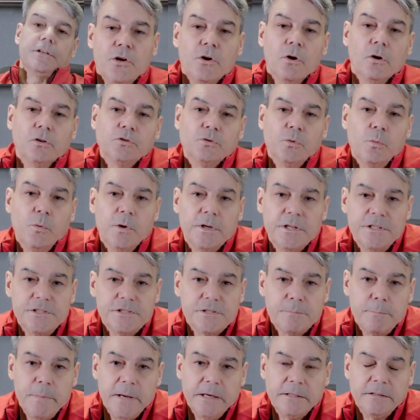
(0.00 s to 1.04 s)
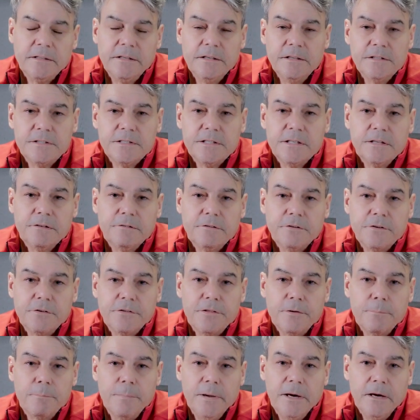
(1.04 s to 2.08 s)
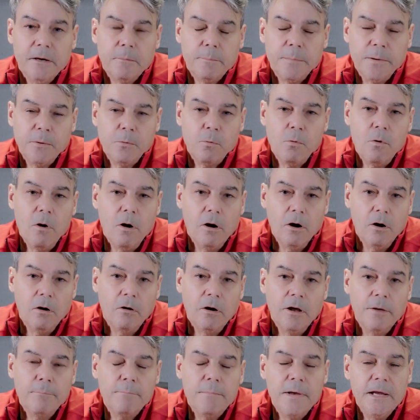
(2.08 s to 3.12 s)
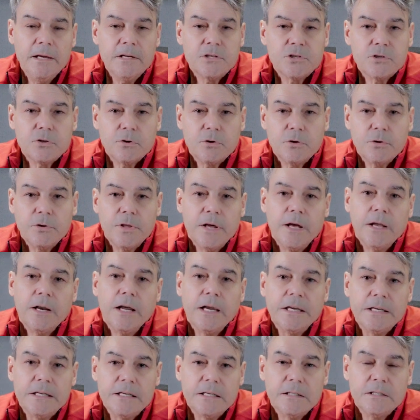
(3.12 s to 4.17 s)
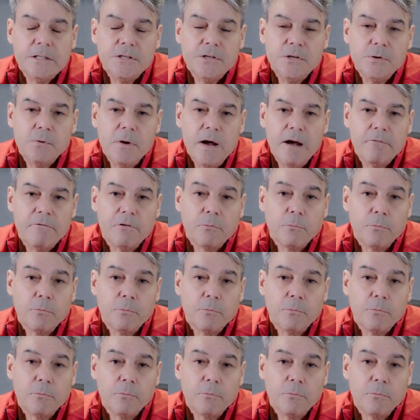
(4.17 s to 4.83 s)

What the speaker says: You also want to inspect the interior of the parapet wall and make sure that ideally you have a